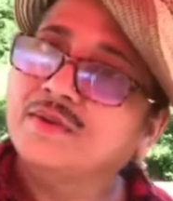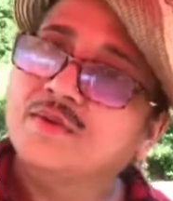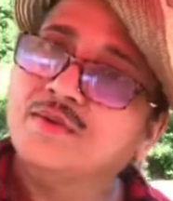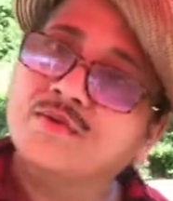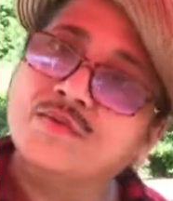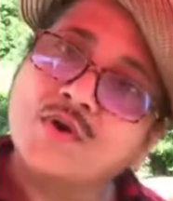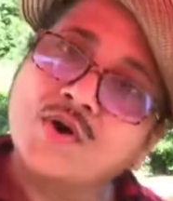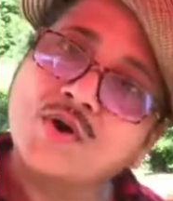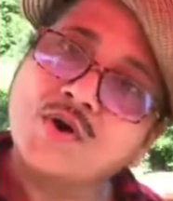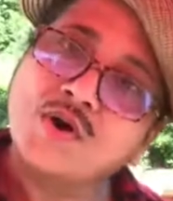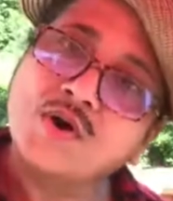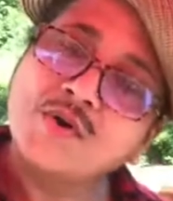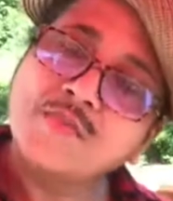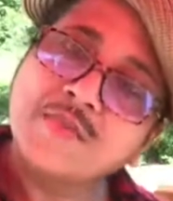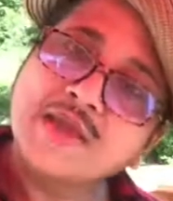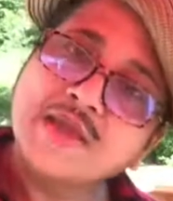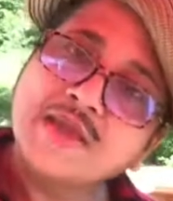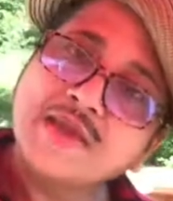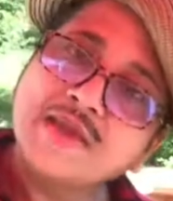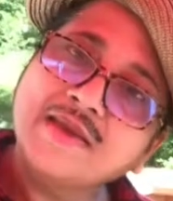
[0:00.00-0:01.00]
for
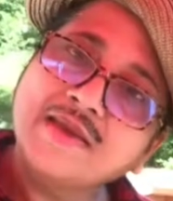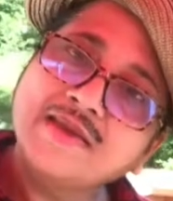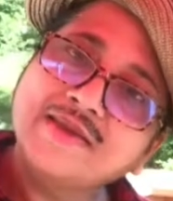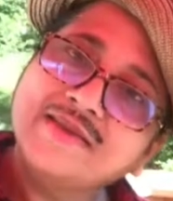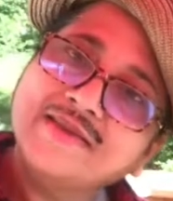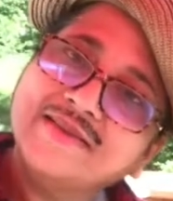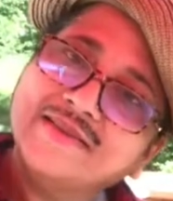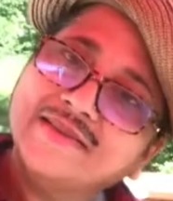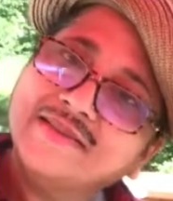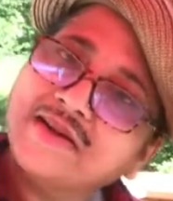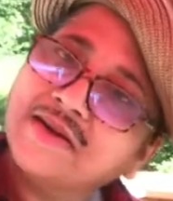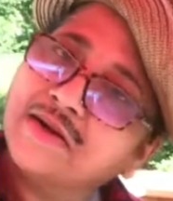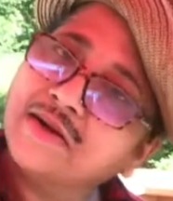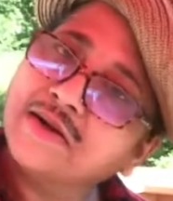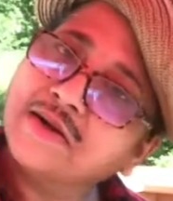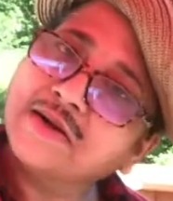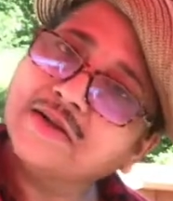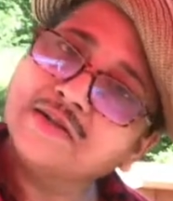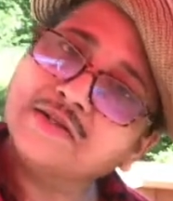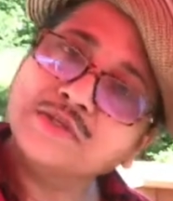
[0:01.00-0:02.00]
me, the
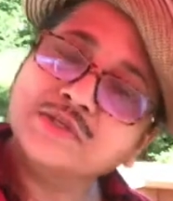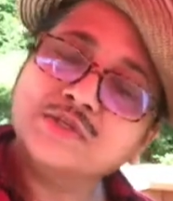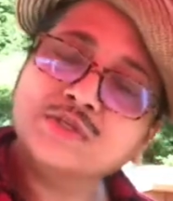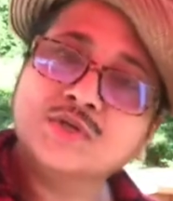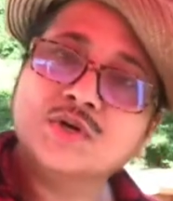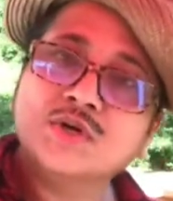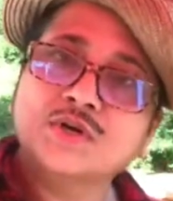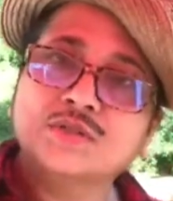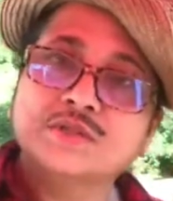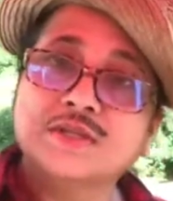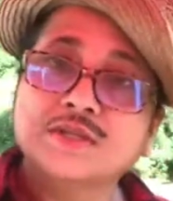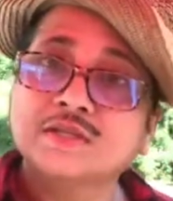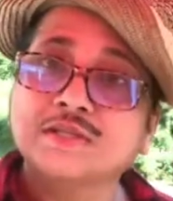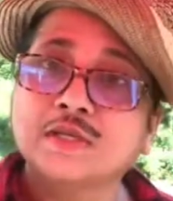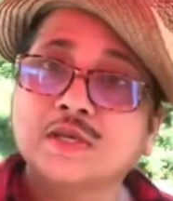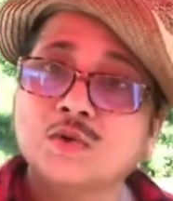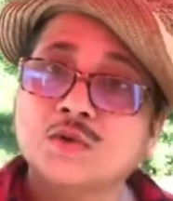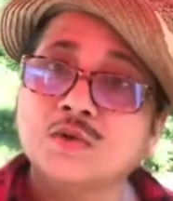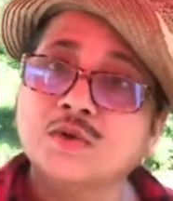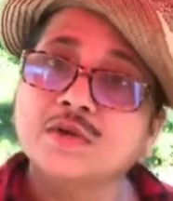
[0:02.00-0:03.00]
culture shock, the
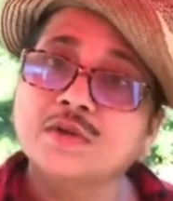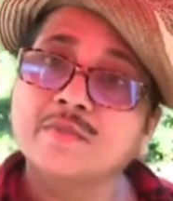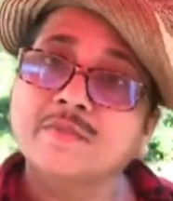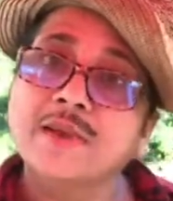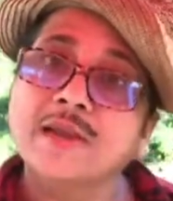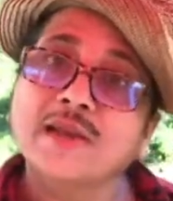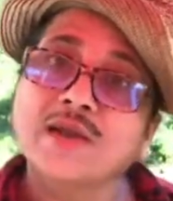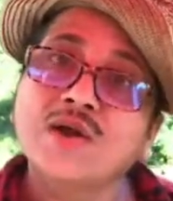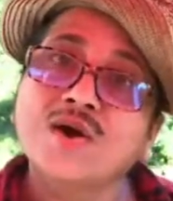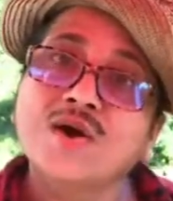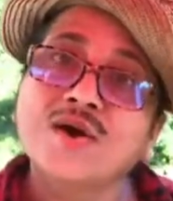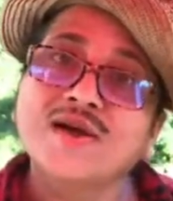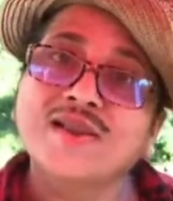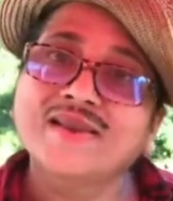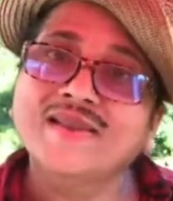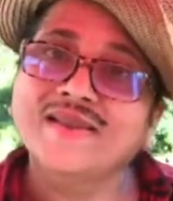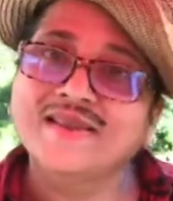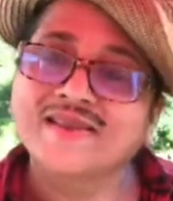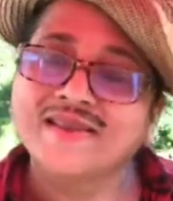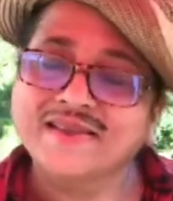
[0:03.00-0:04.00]
Sylohti
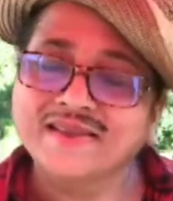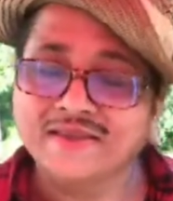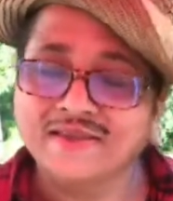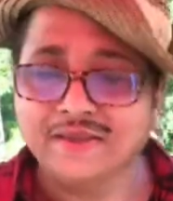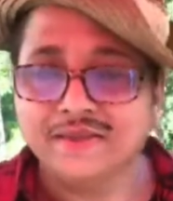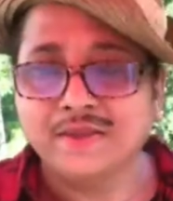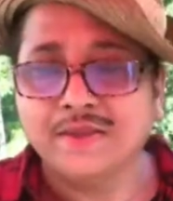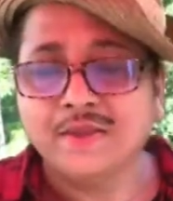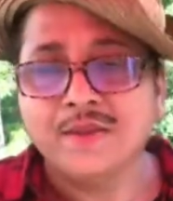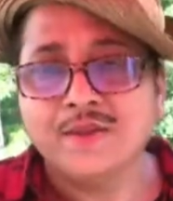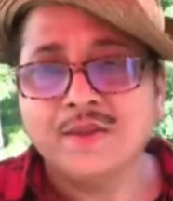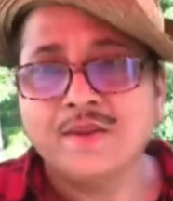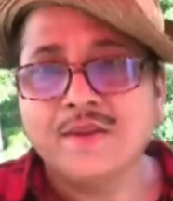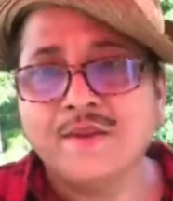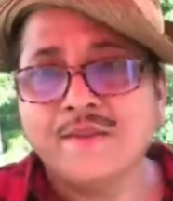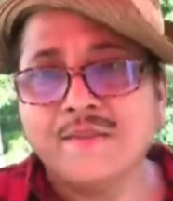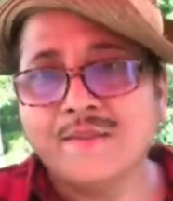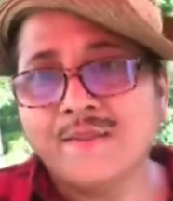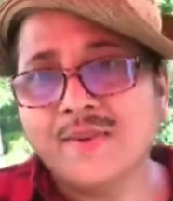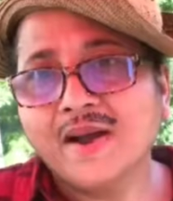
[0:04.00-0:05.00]
Bengali.
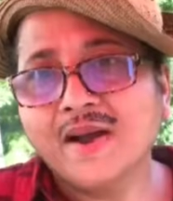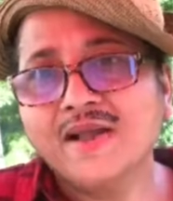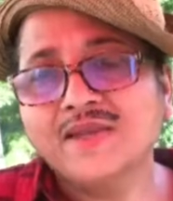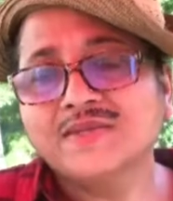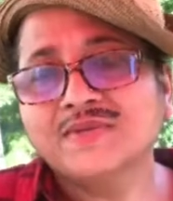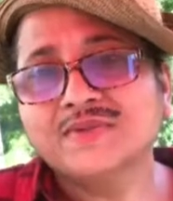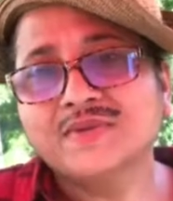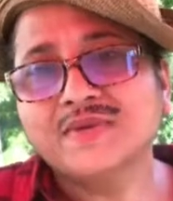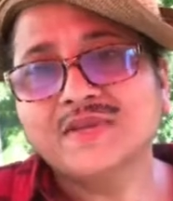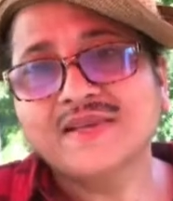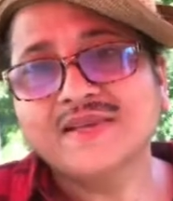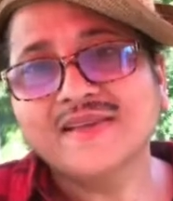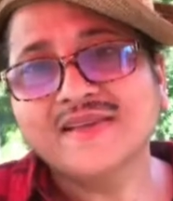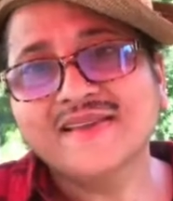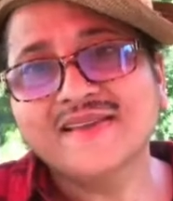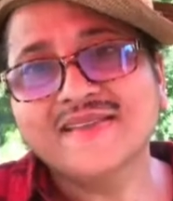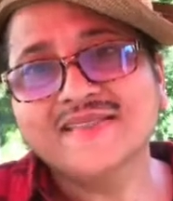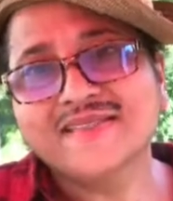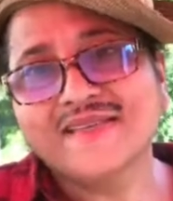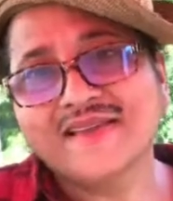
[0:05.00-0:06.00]
Bye
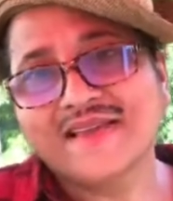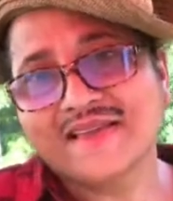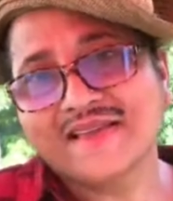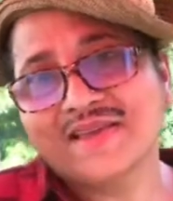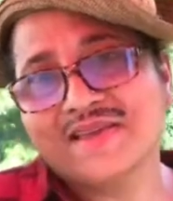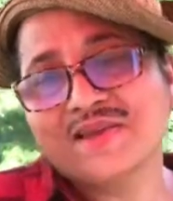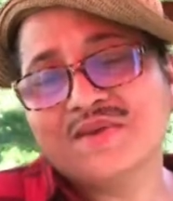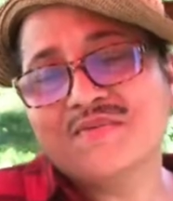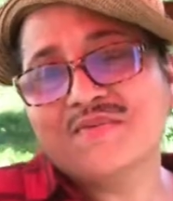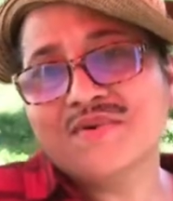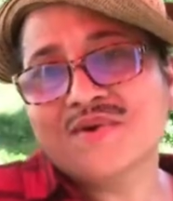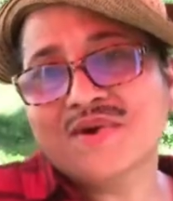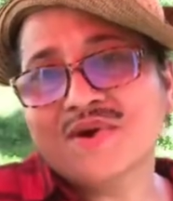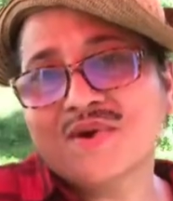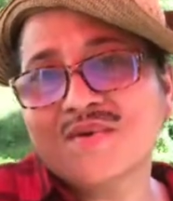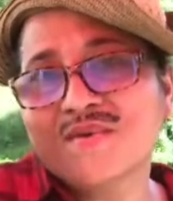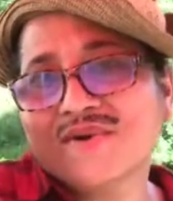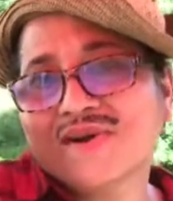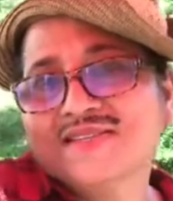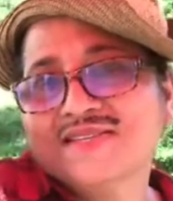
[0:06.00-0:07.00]
today. Thank you for
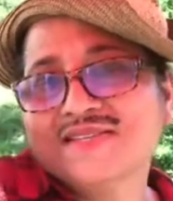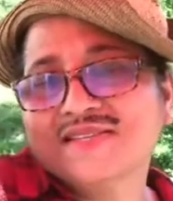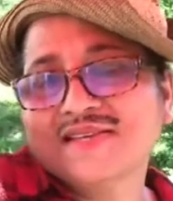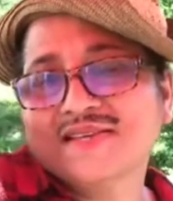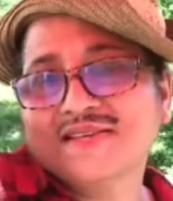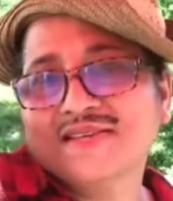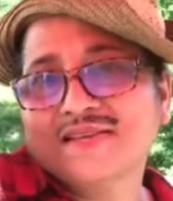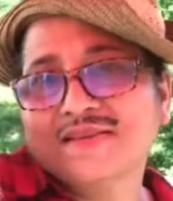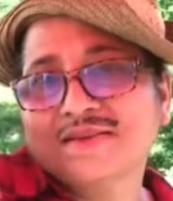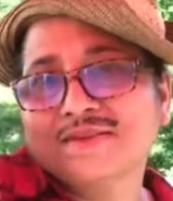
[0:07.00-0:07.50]
watching.